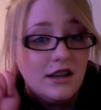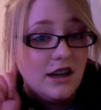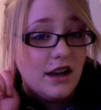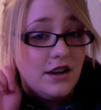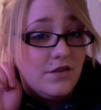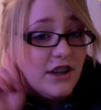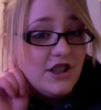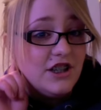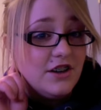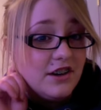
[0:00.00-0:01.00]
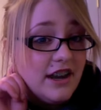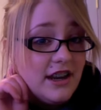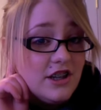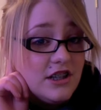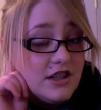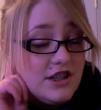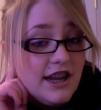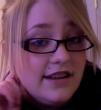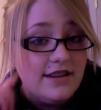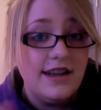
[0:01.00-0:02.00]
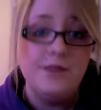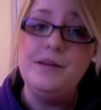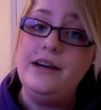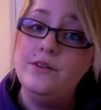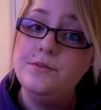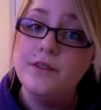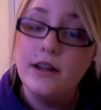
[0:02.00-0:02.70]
got an infection in her gauges and she had to take them out.